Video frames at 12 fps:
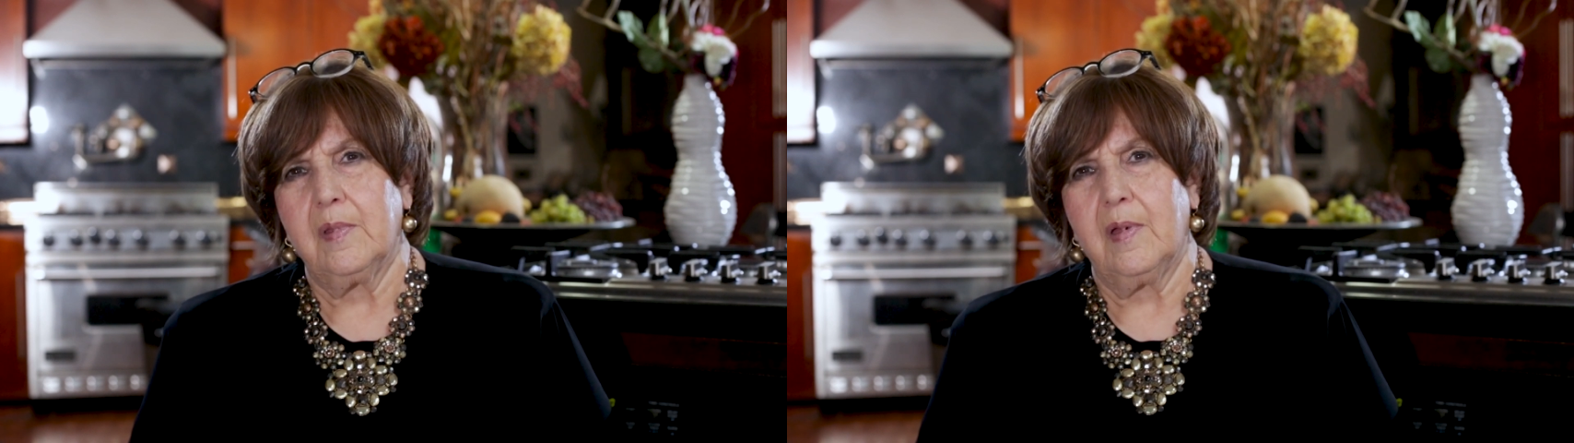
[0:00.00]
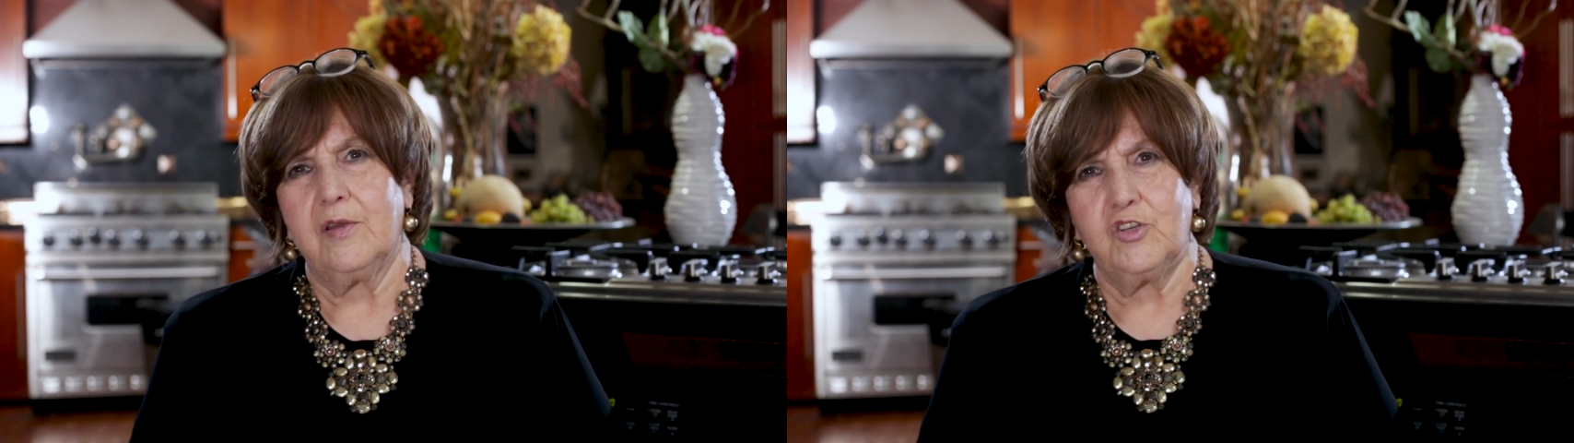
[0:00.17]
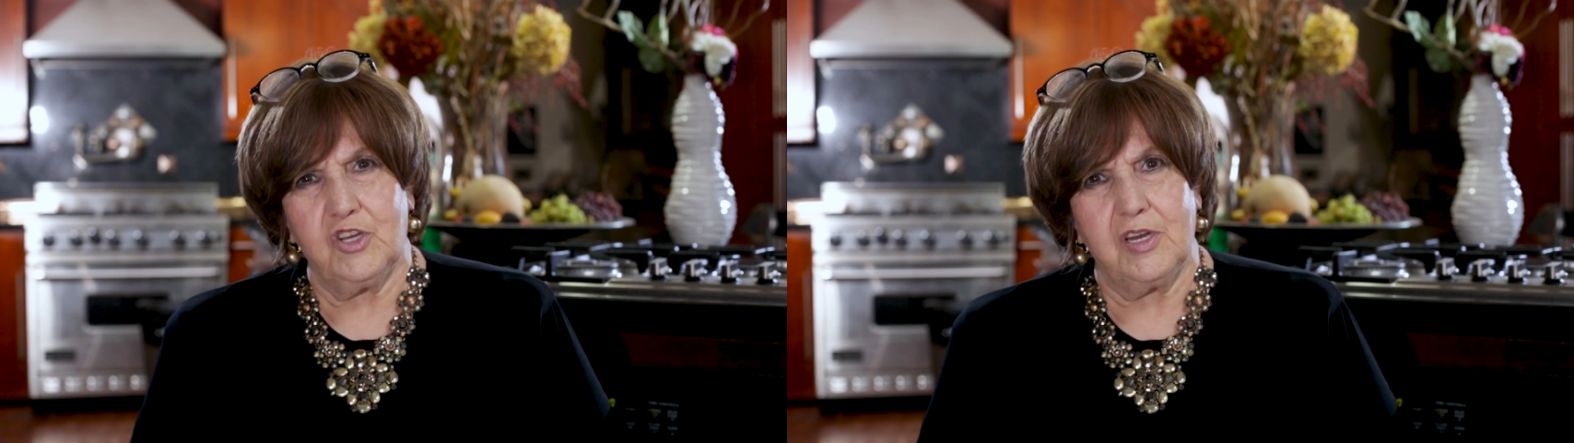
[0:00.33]

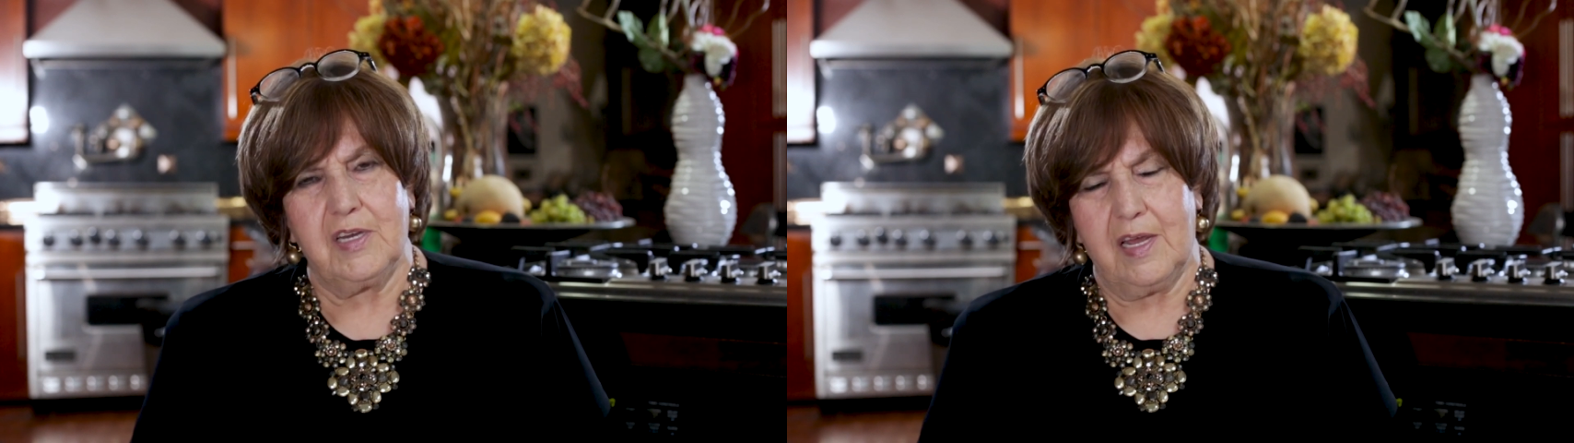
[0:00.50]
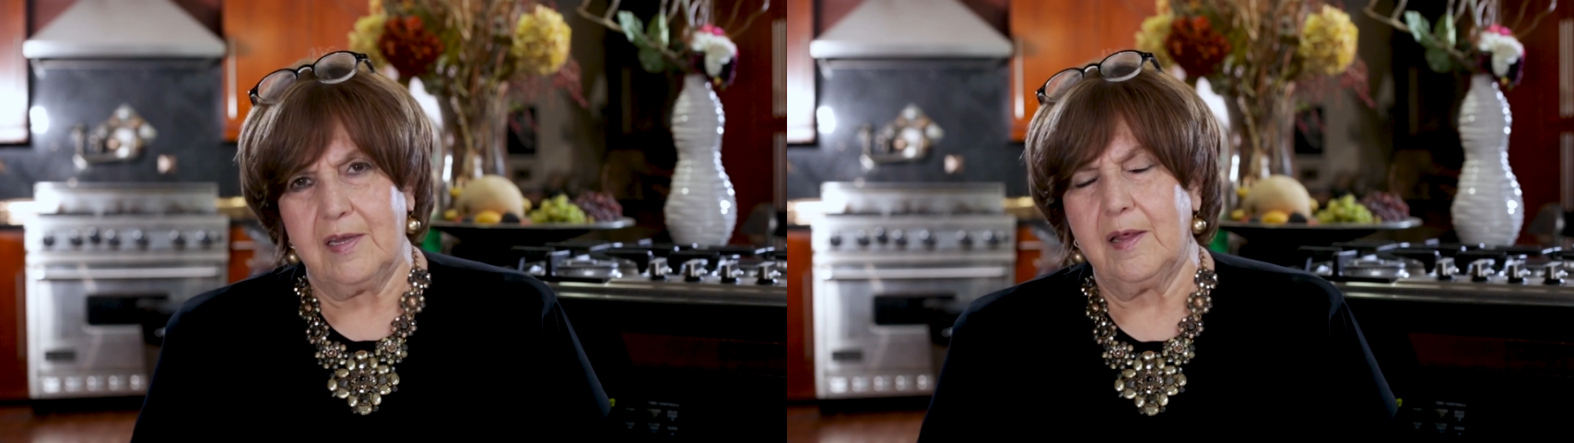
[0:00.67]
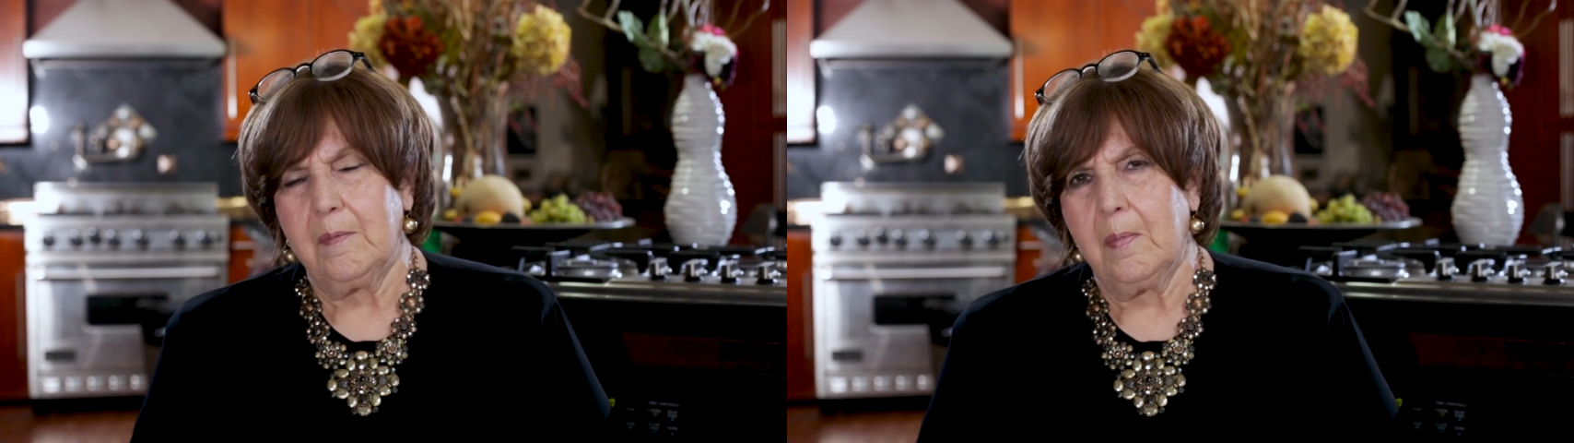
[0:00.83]
And she
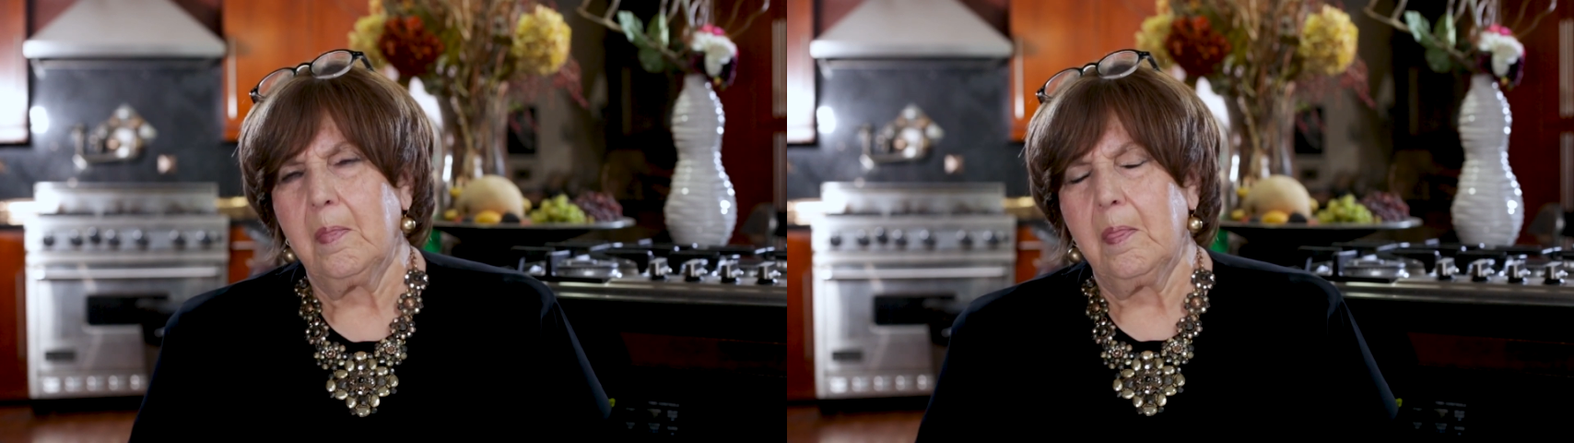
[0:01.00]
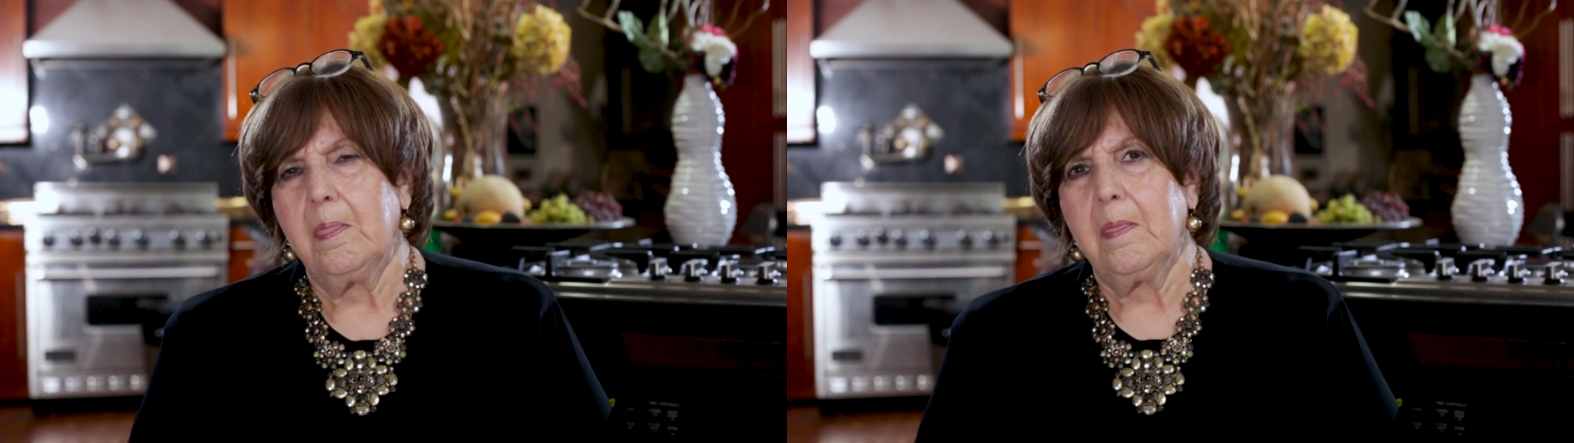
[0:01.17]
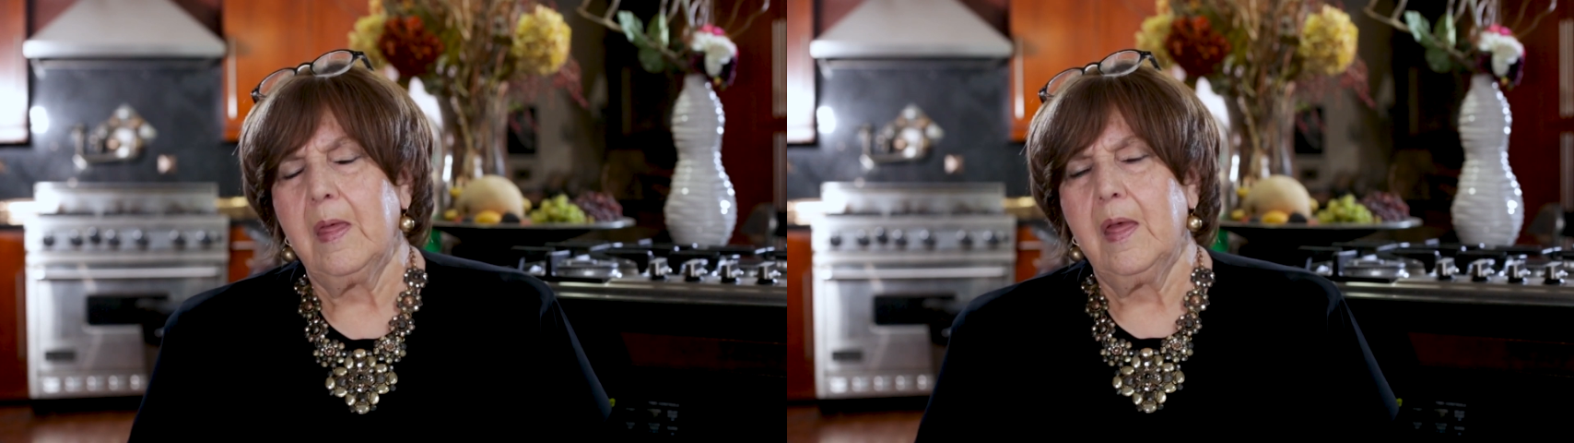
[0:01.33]
did.
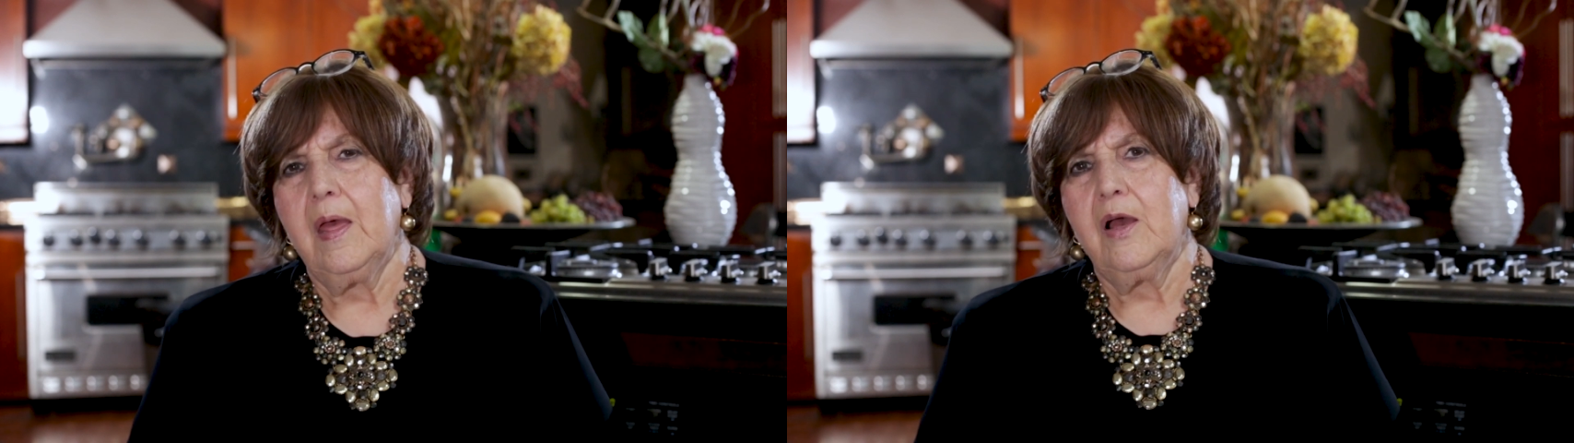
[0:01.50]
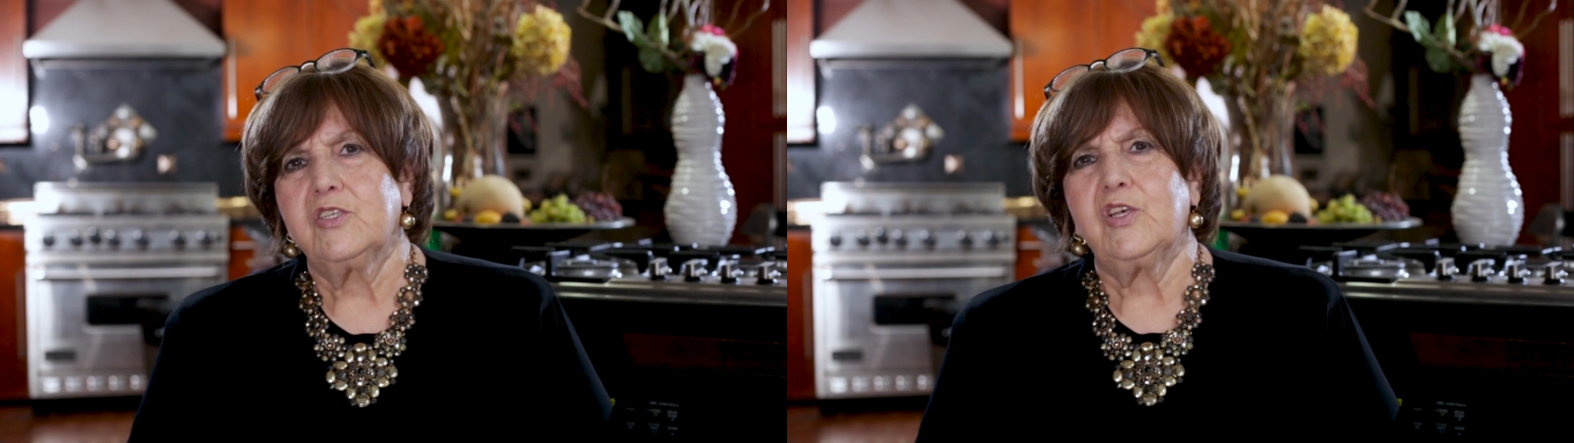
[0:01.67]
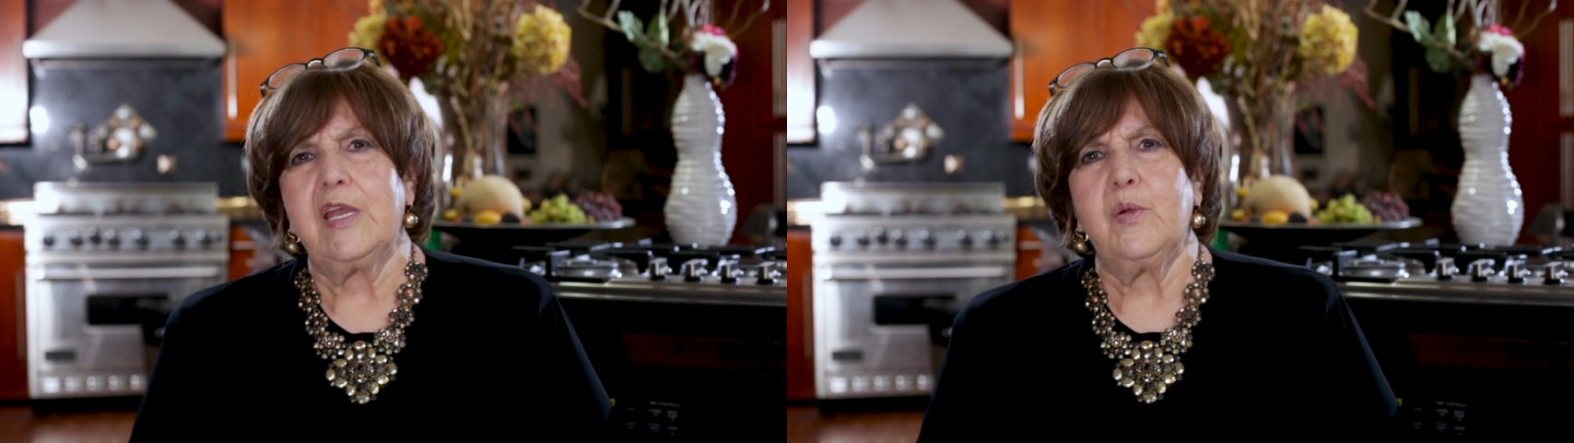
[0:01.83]
So